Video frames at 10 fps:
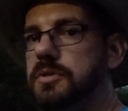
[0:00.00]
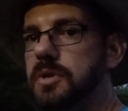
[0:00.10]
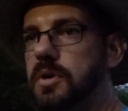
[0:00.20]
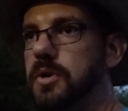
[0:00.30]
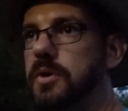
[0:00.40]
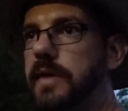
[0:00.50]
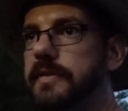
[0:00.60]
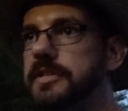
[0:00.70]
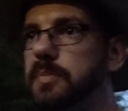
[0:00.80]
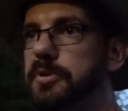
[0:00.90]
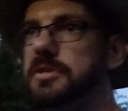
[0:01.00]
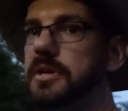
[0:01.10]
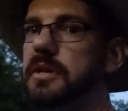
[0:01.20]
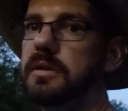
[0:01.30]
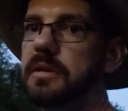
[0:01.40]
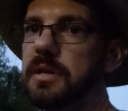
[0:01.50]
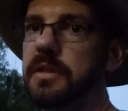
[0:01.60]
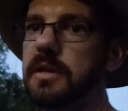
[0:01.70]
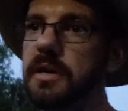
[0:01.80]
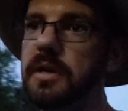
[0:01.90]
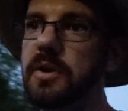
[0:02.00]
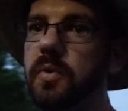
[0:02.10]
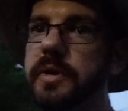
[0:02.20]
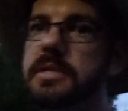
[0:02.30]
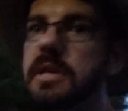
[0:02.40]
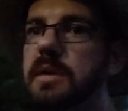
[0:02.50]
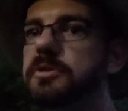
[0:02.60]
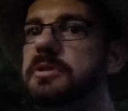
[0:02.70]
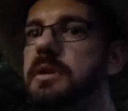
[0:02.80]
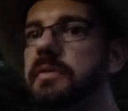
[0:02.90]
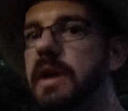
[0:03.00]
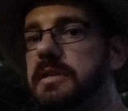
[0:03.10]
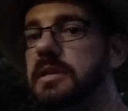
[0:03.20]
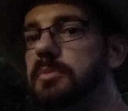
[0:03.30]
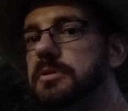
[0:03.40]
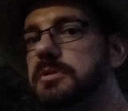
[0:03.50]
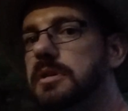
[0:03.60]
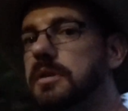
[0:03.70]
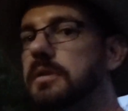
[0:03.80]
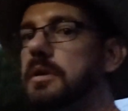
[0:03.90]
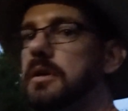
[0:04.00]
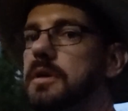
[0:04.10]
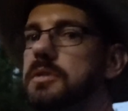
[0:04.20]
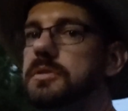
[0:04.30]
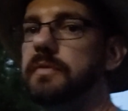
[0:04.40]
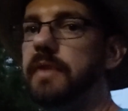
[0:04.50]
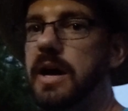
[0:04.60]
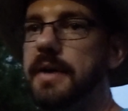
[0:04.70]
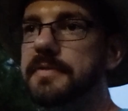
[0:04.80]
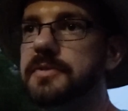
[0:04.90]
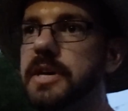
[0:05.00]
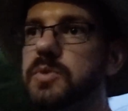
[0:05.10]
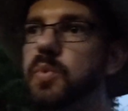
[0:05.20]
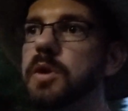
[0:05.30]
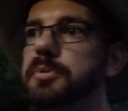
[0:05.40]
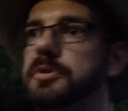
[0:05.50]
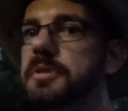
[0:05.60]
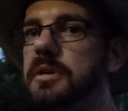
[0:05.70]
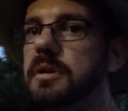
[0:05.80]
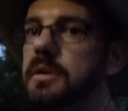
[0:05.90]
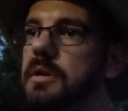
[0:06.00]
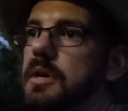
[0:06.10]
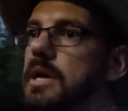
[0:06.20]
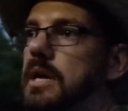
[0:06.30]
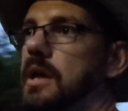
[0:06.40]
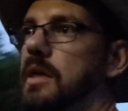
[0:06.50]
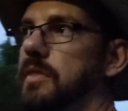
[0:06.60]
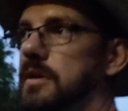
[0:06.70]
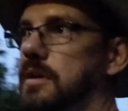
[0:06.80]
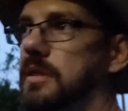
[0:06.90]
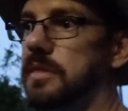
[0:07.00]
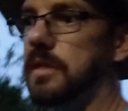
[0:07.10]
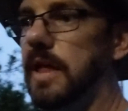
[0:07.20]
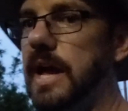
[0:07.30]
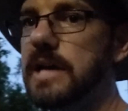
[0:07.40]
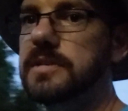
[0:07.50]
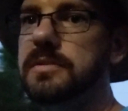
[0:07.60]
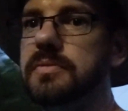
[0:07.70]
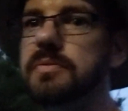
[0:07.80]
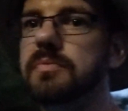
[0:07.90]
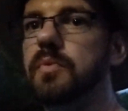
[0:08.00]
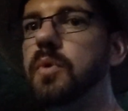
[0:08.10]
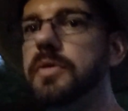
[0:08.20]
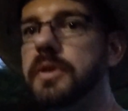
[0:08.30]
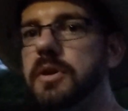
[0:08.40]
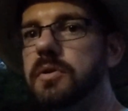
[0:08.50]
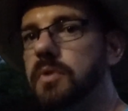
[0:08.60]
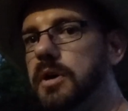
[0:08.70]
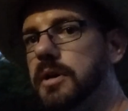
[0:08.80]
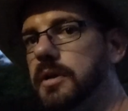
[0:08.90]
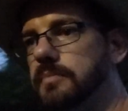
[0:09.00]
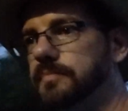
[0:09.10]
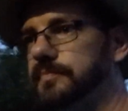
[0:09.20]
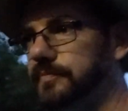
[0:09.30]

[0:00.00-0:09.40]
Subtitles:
So you have the 10%, and then only 10% of that 10% survive, so that's 1%. And then the last one that you run,